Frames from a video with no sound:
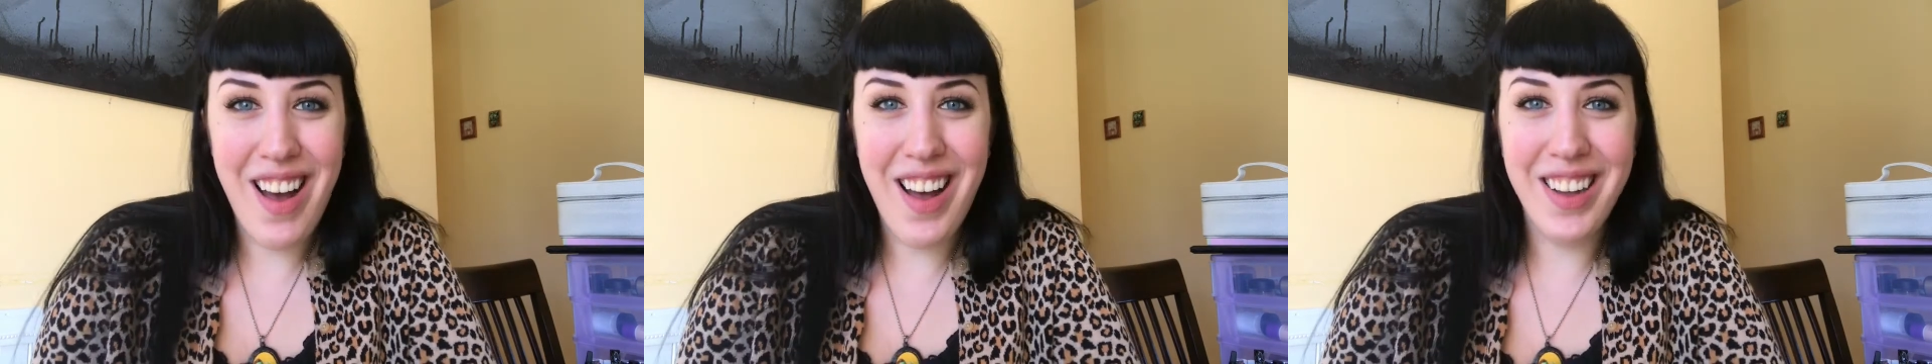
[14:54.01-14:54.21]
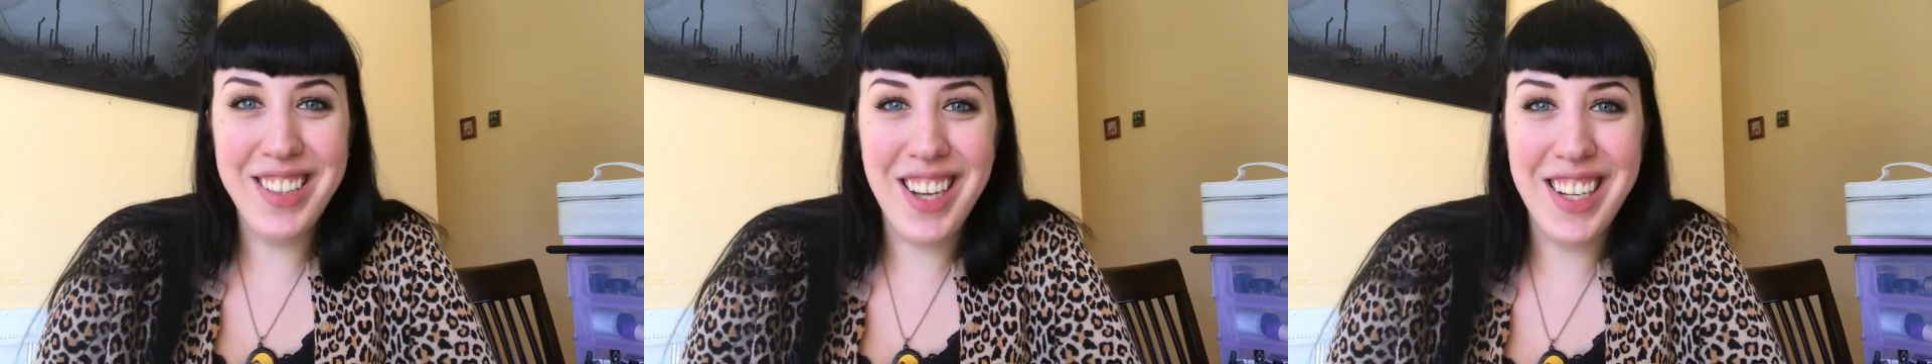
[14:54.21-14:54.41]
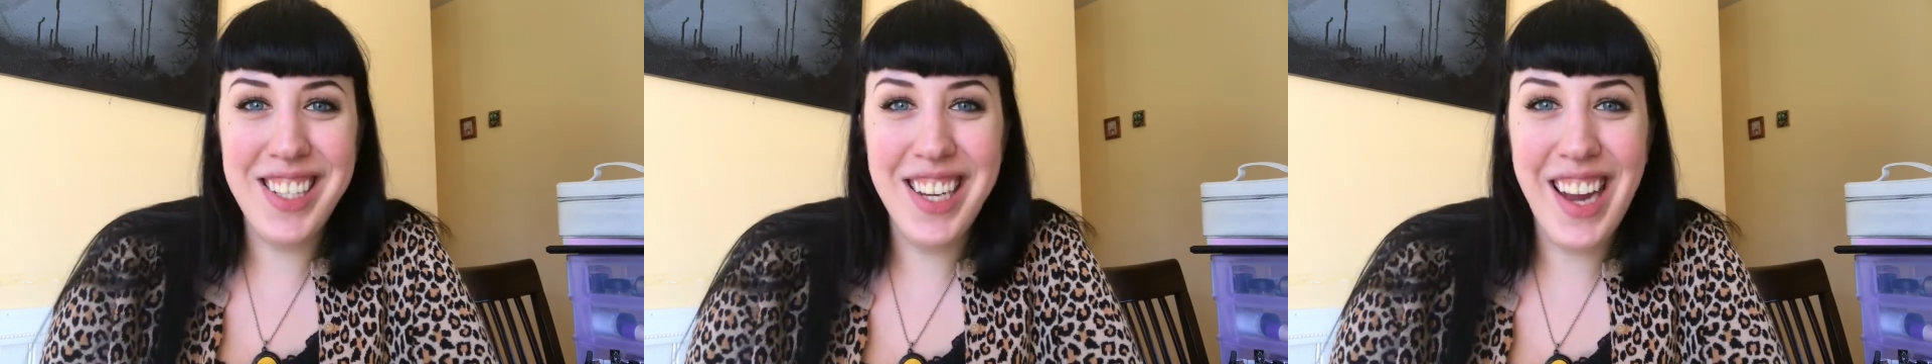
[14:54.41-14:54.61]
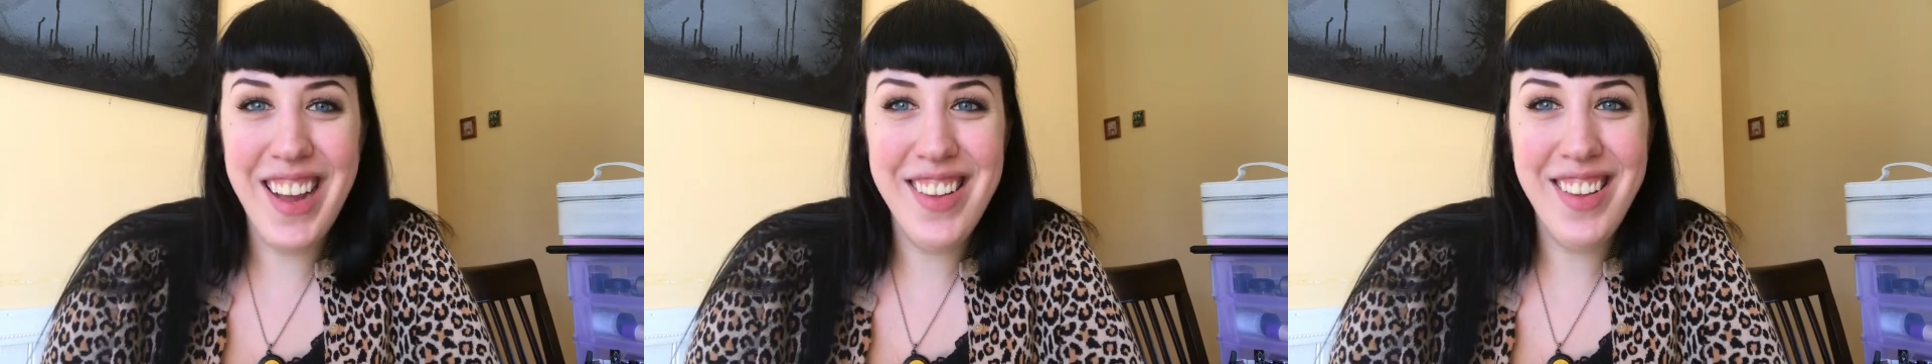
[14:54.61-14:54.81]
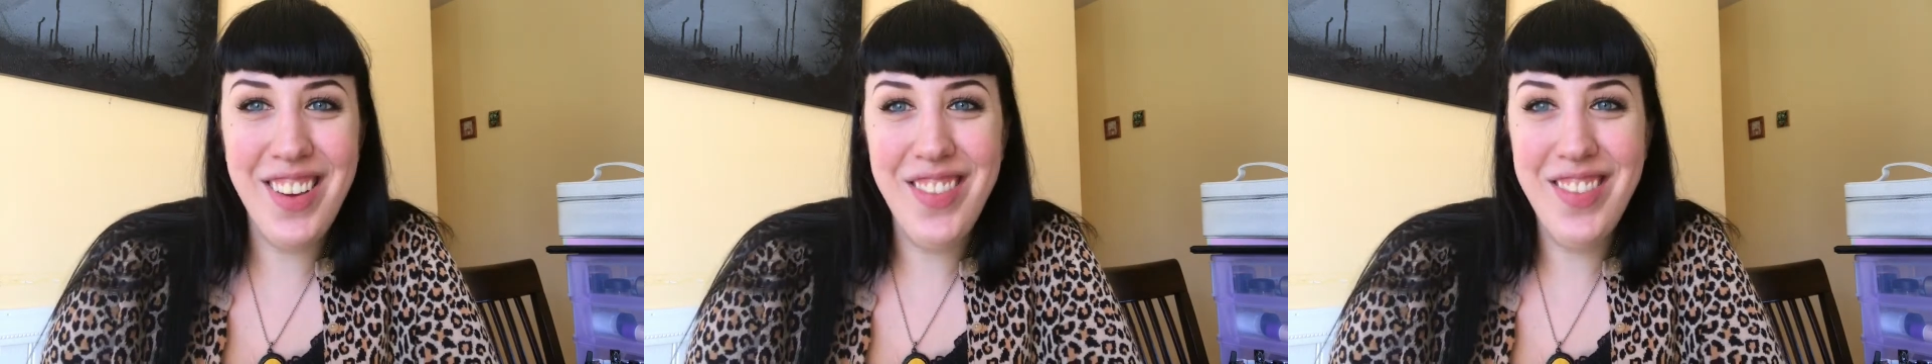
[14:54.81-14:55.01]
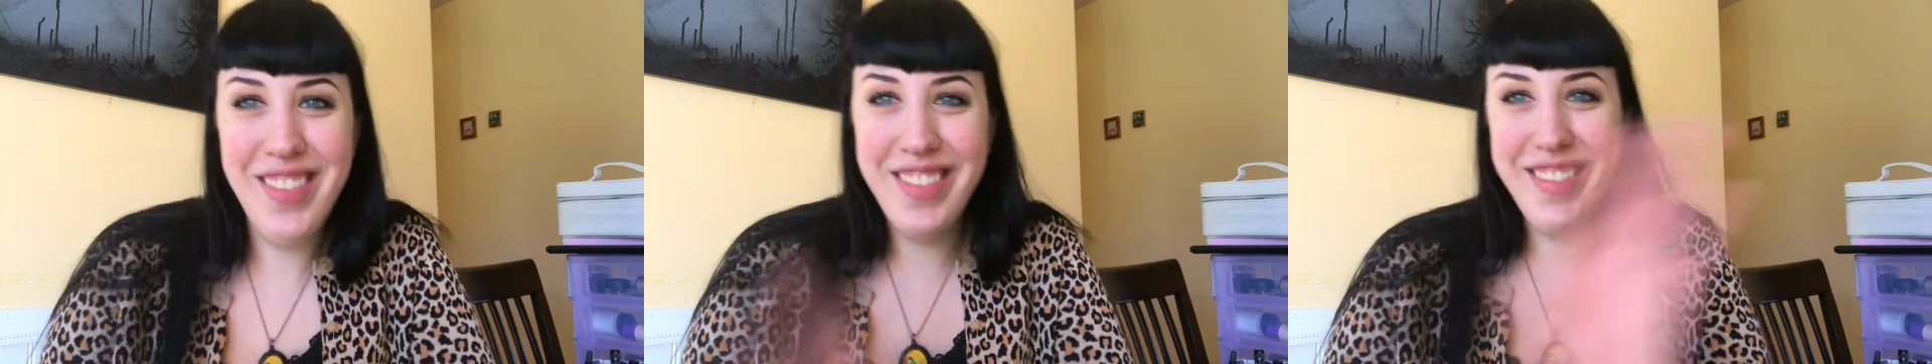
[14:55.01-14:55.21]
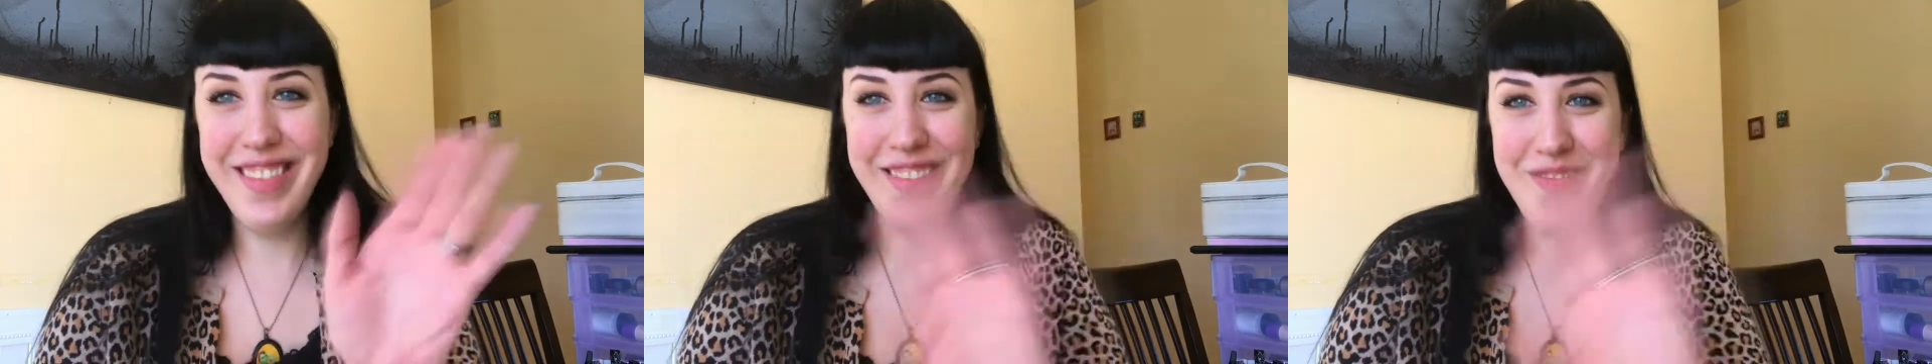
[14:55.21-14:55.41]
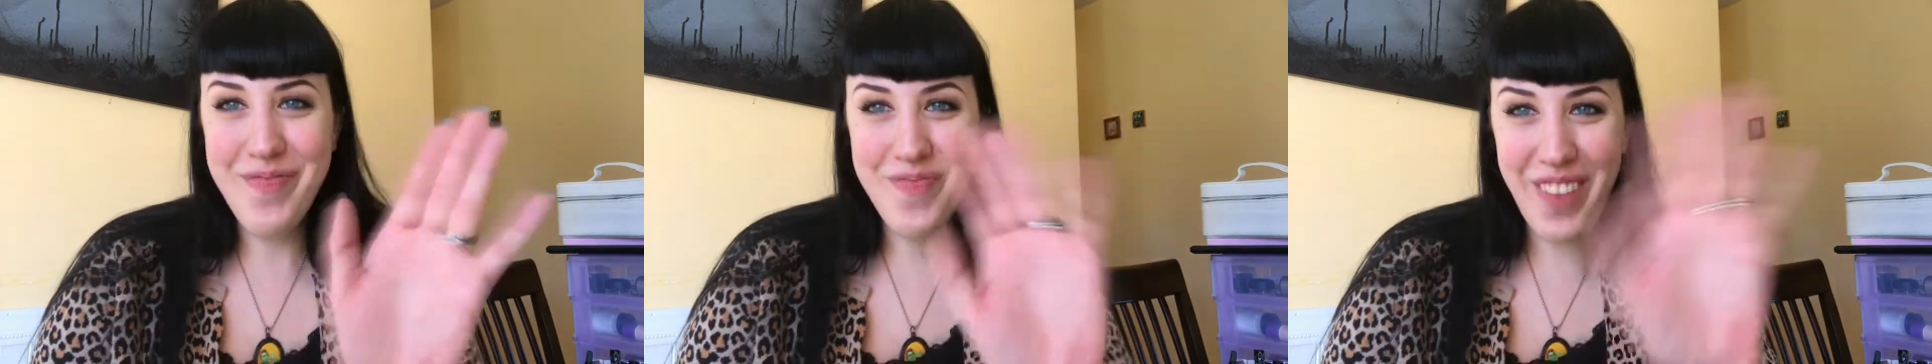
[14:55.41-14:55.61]
I'll talk to you guys soon.
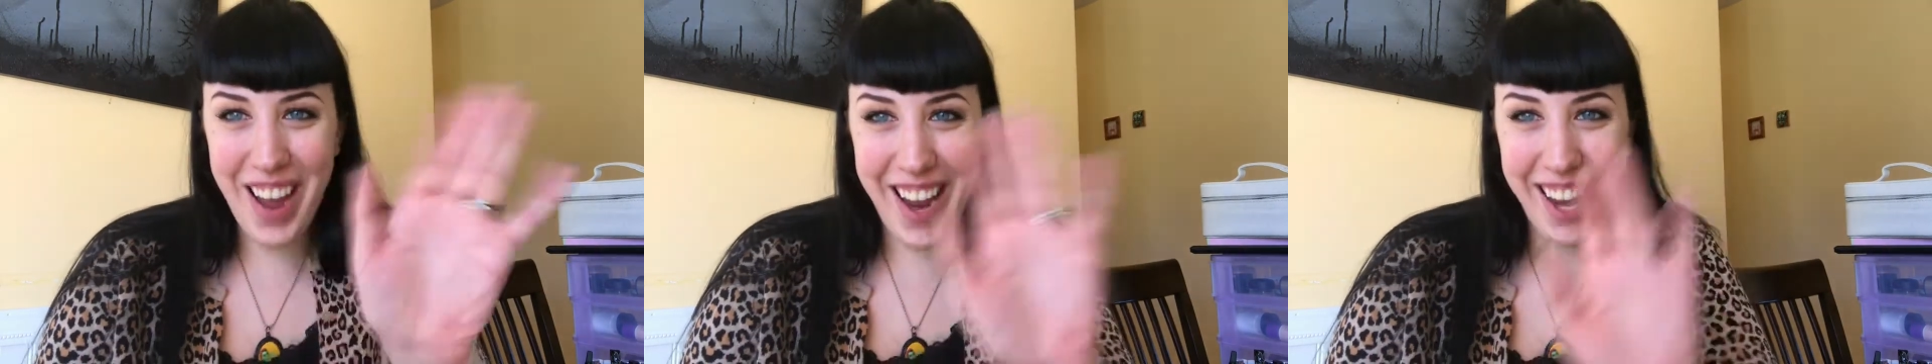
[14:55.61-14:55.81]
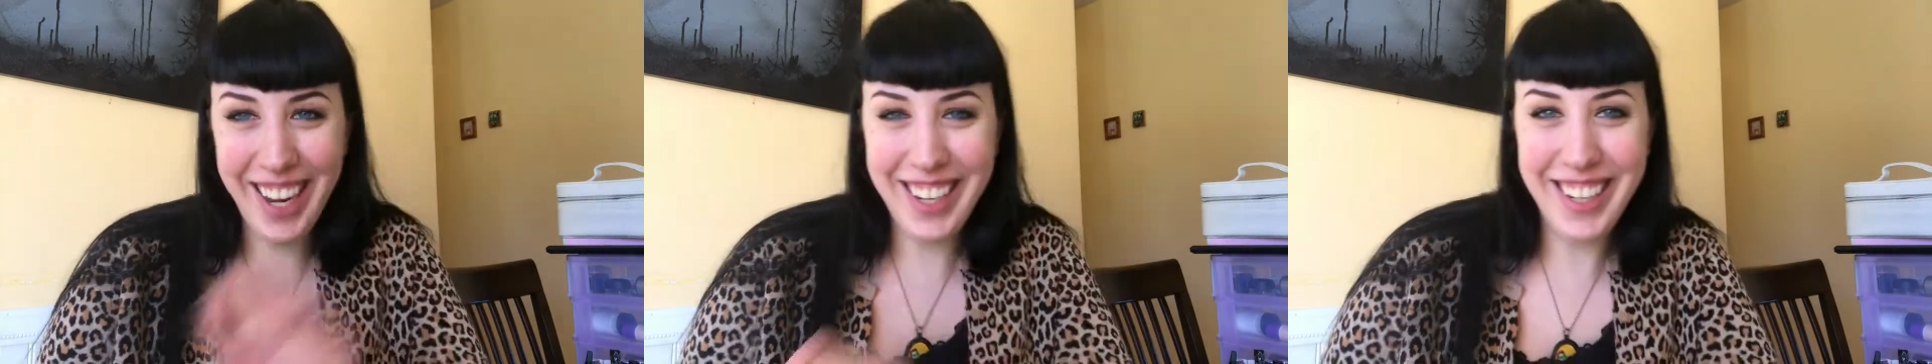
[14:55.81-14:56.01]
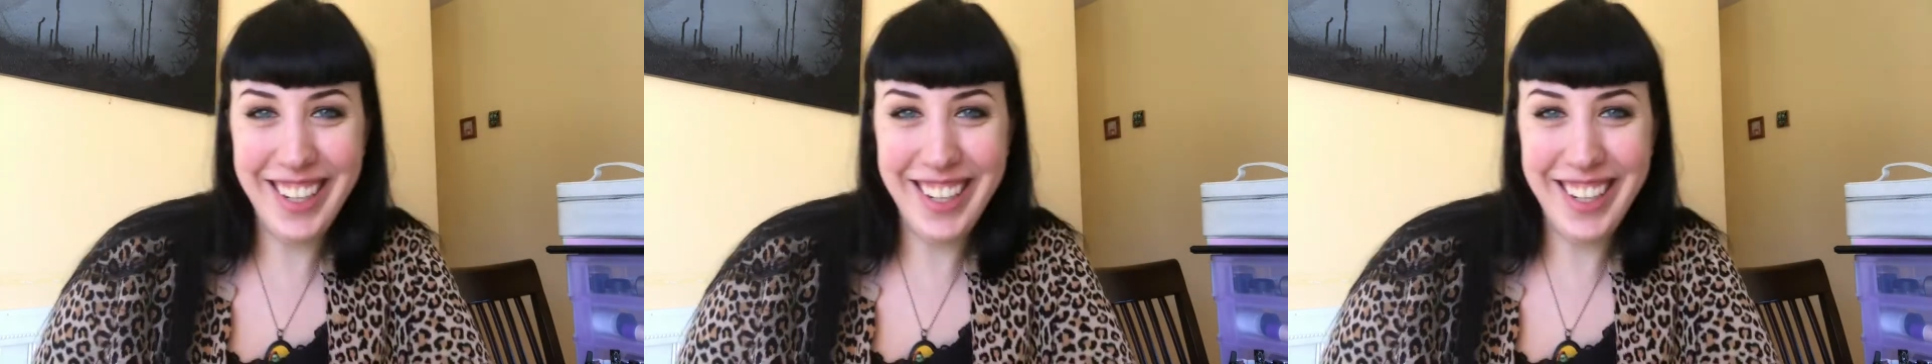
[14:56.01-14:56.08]
Bye.